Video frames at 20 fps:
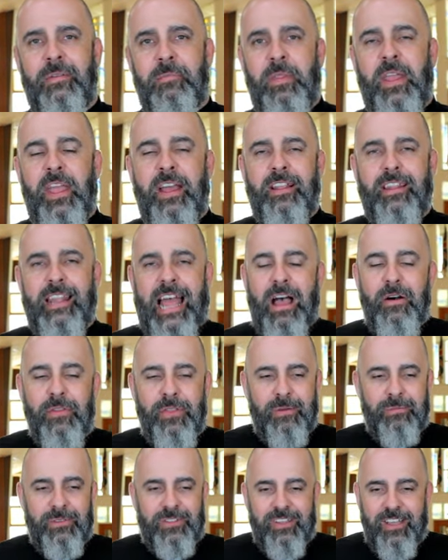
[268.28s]
They allowed
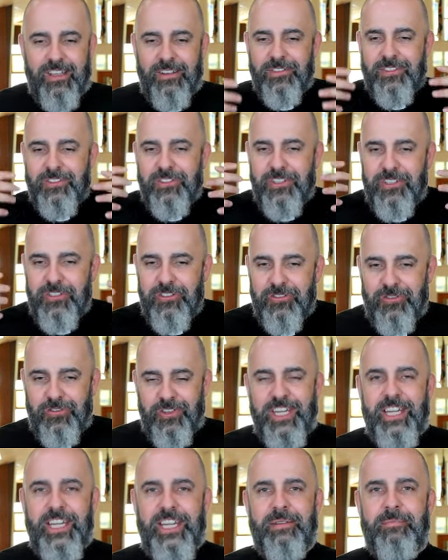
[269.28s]
themselves to
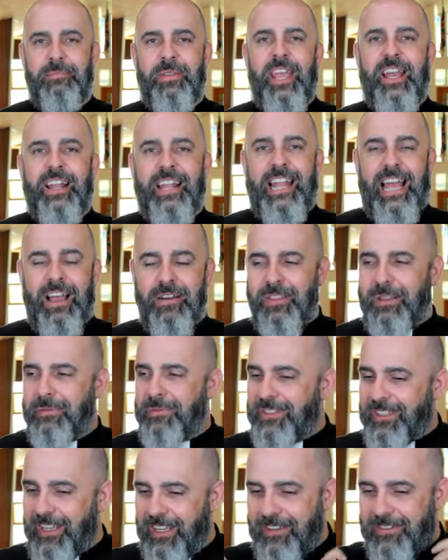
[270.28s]
dream. They allowed
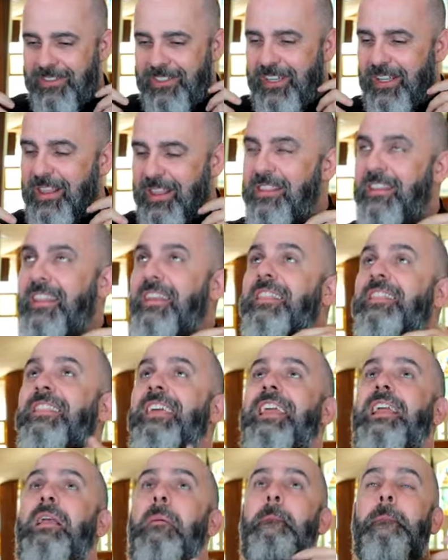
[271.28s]
themselves to
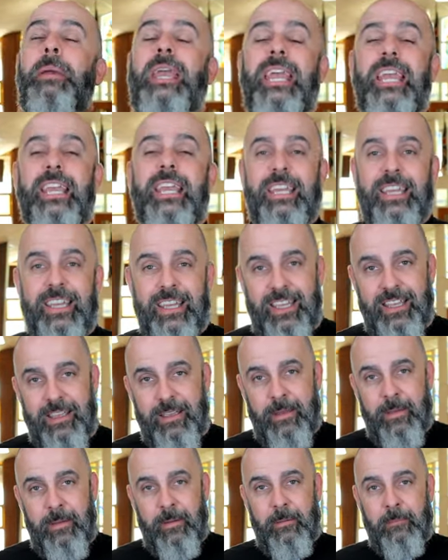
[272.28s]
think big.
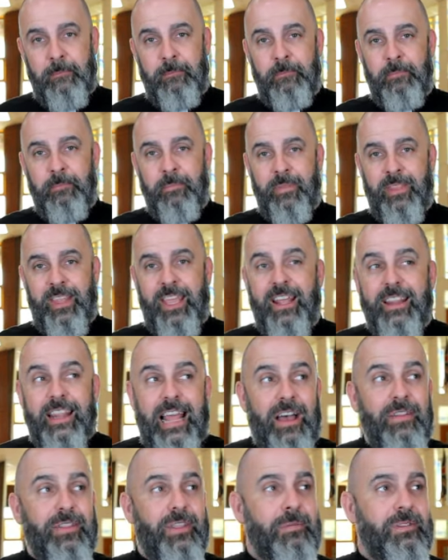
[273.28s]
They
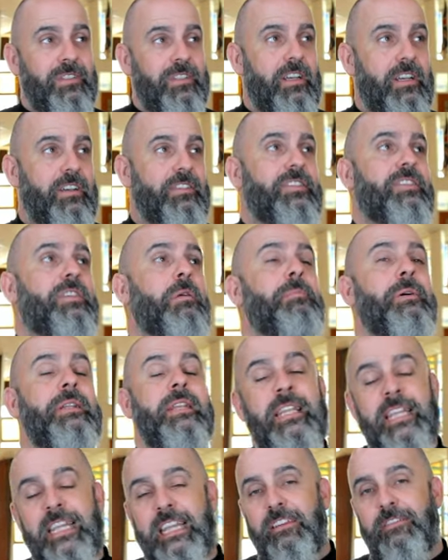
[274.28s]
allowed themselves to
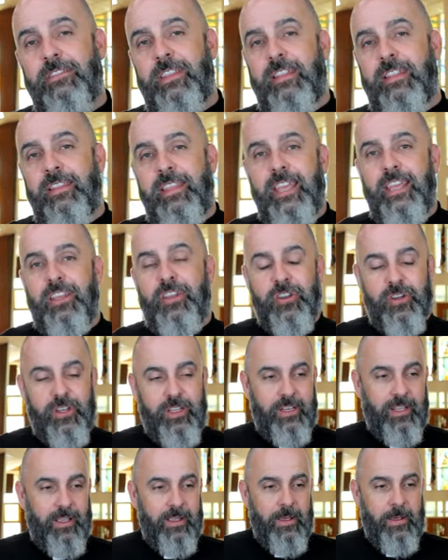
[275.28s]
believe that they
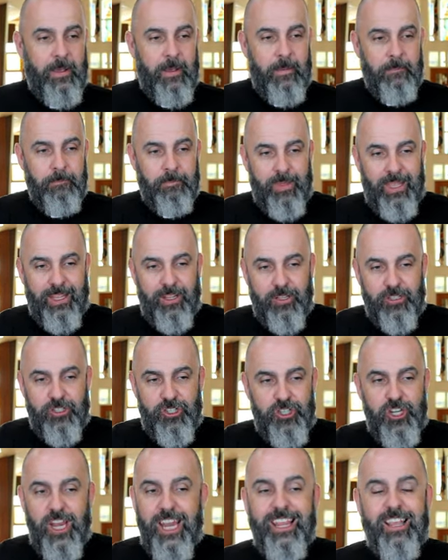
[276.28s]
could
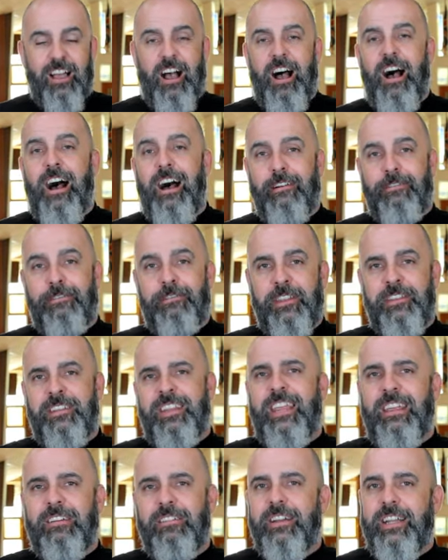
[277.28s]
shake off the
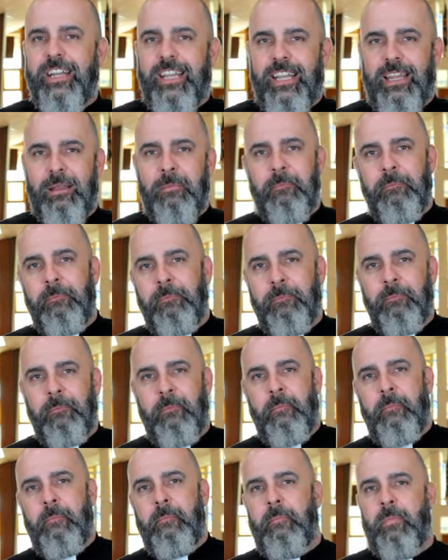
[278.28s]
tyranny
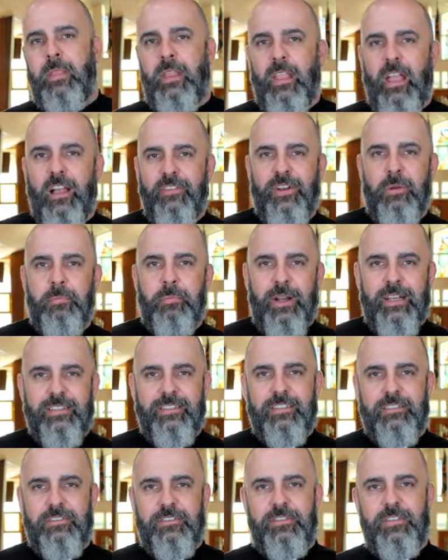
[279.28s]
of an
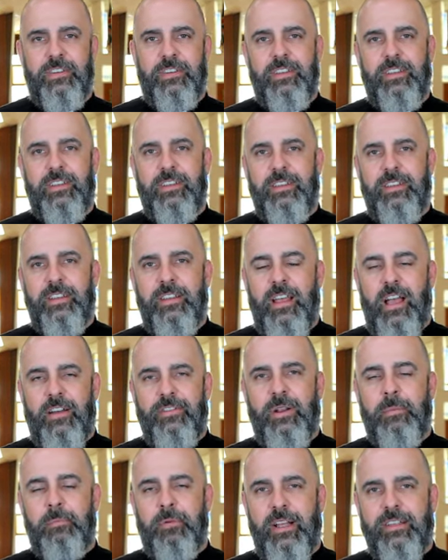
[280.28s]
oppressive
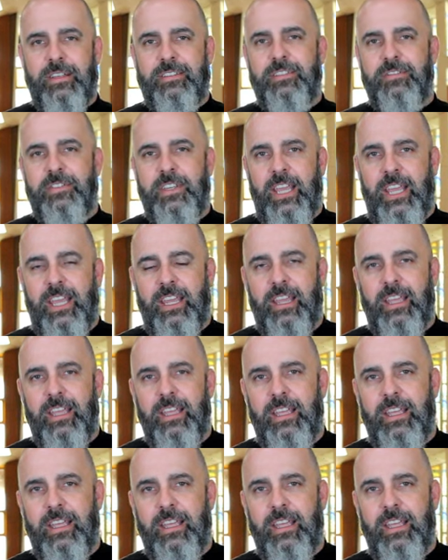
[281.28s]
king.